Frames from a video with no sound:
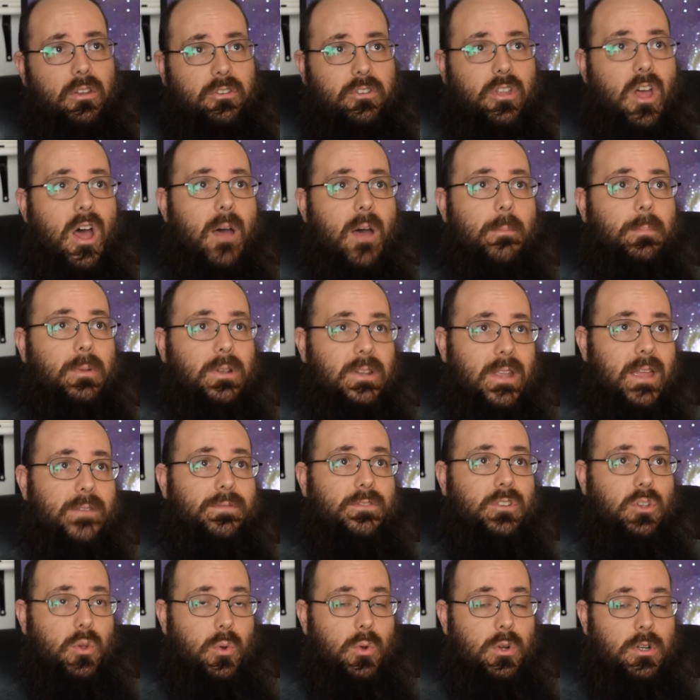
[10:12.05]
top
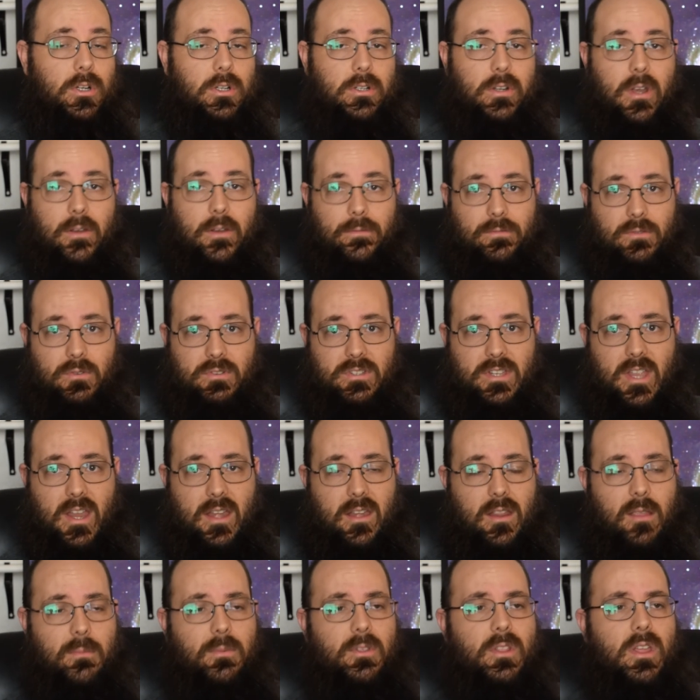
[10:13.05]
left corner of Rosette
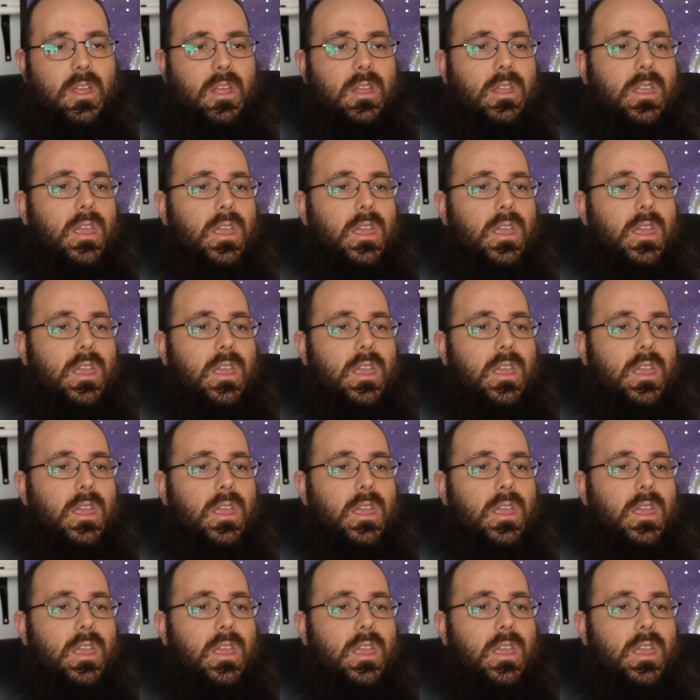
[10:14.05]
Nebula.